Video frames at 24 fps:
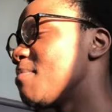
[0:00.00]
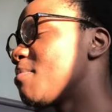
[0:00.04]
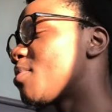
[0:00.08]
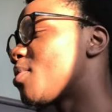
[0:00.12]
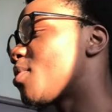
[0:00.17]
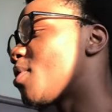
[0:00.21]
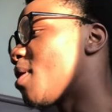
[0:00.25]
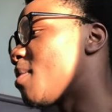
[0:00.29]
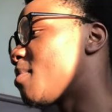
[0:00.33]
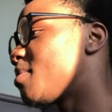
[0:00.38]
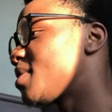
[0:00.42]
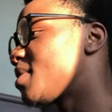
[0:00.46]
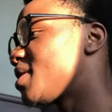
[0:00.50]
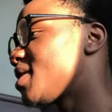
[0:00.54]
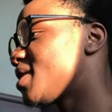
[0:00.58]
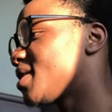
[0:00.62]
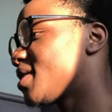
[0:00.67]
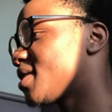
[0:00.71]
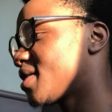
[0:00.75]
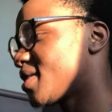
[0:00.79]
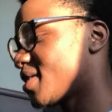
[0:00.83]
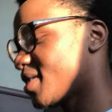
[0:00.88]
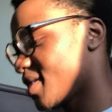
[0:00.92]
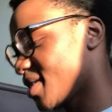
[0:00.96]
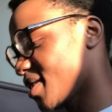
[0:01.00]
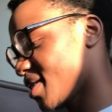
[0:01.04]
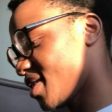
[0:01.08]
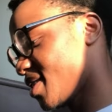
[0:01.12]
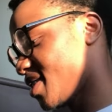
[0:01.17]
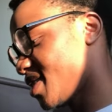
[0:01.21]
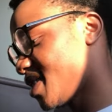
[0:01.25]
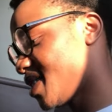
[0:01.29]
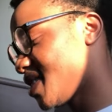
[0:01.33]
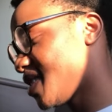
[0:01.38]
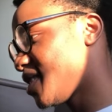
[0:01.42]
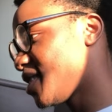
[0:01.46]
prompt
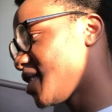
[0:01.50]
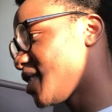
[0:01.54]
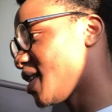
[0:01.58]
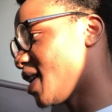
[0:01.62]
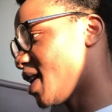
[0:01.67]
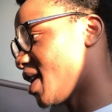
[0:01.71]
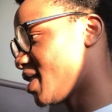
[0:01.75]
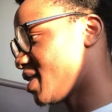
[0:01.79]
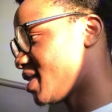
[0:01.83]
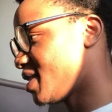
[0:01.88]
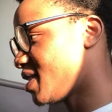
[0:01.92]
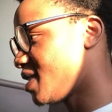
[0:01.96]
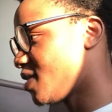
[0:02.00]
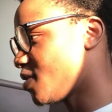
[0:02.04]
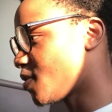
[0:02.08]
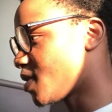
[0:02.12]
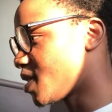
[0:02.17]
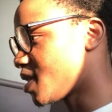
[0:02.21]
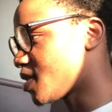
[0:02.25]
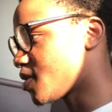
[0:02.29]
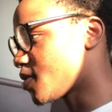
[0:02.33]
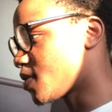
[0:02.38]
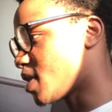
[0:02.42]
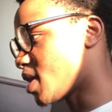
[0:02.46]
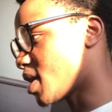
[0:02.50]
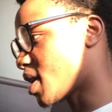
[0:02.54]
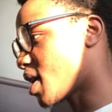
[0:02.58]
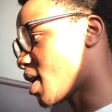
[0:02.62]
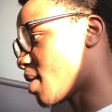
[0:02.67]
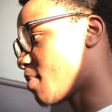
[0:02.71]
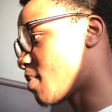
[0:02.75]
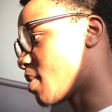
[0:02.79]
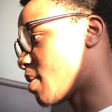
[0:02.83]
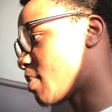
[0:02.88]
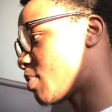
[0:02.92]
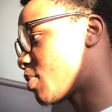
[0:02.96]
and see what it's gonna
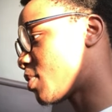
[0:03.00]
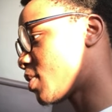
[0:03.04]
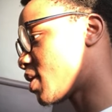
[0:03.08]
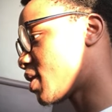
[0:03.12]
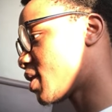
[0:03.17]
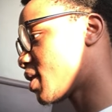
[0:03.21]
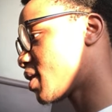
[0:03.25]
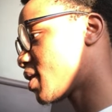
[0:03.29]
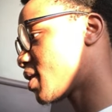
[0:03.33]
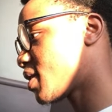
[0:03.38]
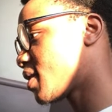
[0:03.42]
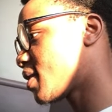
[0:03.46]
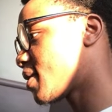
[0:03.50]
come up with.